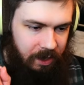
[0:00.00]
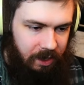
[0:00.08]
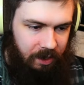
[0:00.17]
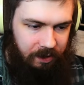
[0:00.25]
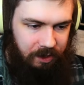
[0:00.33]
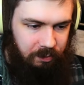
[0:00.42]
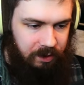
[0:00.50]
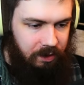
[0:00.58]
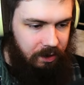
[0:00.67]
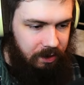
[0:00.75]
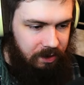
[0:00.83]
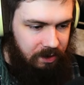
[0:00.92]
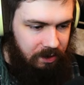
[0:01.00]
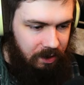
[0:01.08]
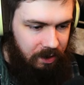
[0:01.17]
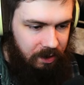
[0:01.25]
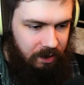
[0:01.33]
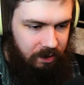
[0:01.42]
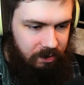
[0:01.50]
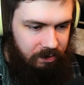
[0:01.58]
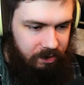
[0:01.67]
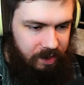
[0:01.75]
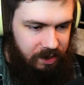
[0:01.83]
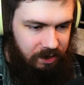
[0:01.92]
and that's because
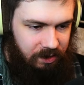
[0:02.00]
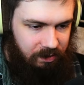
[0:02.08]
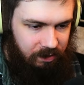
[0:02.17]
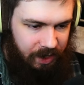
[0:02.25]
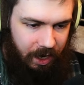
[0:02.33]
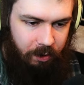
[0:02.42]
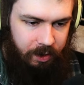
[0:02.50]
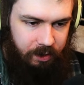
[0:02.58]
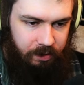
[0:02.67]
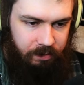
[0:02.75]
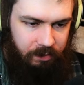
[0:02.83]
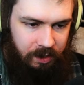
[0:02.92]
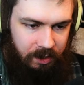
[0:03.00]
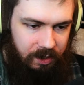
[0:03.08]
this carrier